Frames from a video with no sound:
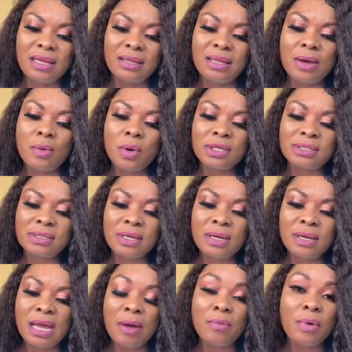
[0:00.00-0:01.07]
There was
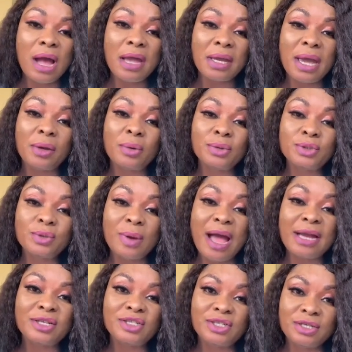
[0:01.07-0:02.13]
a, I, I go to
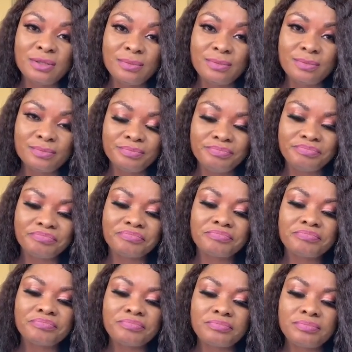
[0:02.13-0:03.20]
action
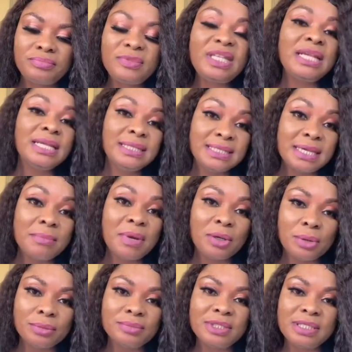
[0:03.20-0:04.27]
Tema
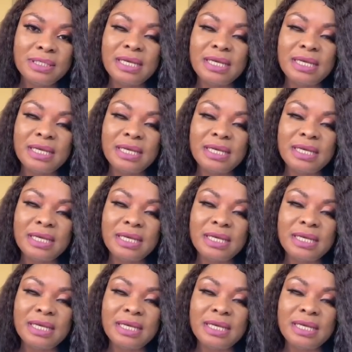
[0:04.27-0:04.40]
Community